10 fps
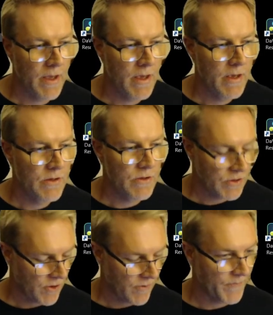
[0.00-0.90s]

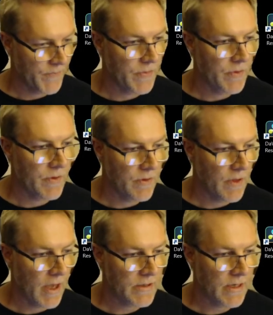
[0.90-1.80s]
So
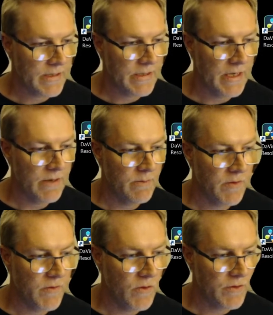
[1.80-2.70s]
as I said
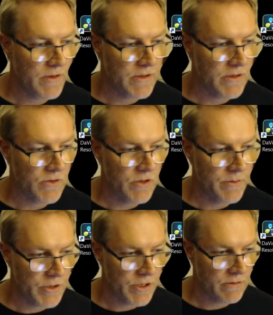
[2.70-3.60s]
before, this
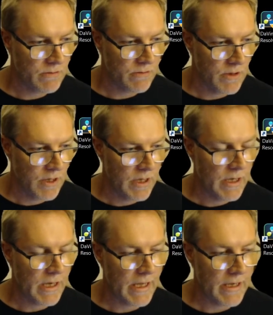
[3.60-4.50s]
description
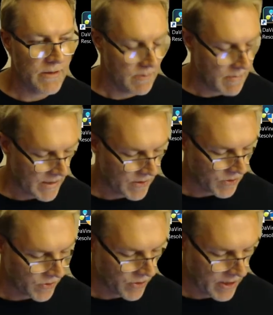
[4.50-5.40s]
is
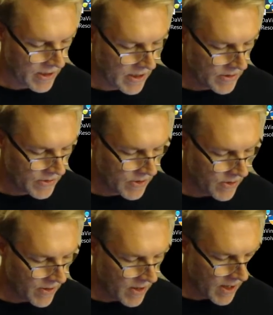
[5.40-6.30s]
mandatory. So
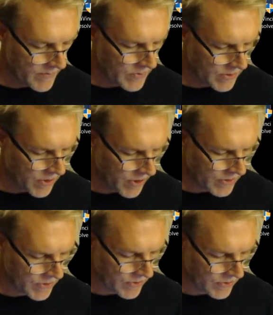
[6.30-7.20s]
I'm just going
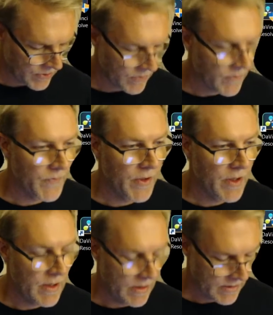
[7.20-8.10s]
to
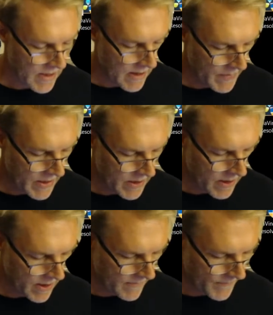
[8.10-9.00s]
type in
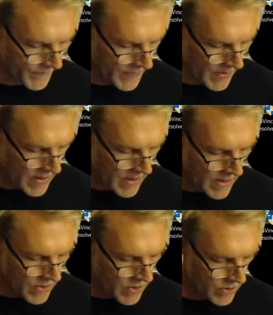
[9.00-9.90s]
here,
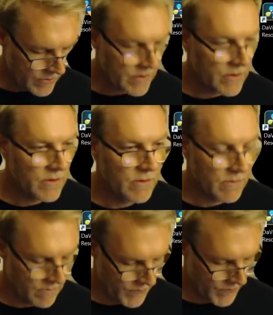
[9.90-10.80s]
not
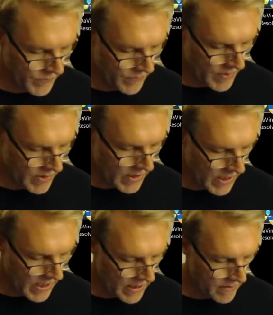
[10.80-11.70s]

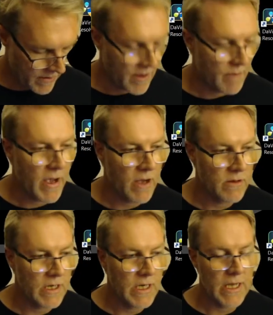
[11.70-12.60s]
anything about
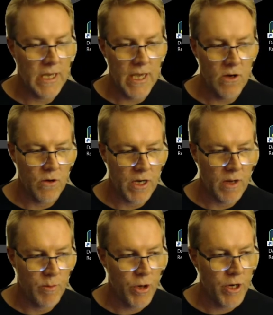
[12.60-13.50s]
any keg or any
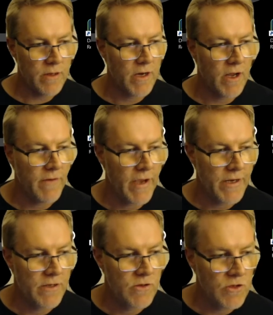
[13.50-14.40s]
product that I've
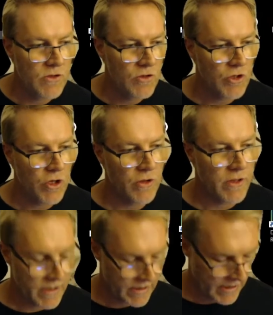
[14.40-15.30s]
added, just to show you that
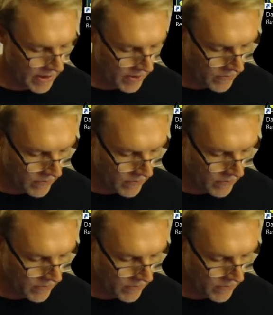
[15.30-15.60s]
it can go through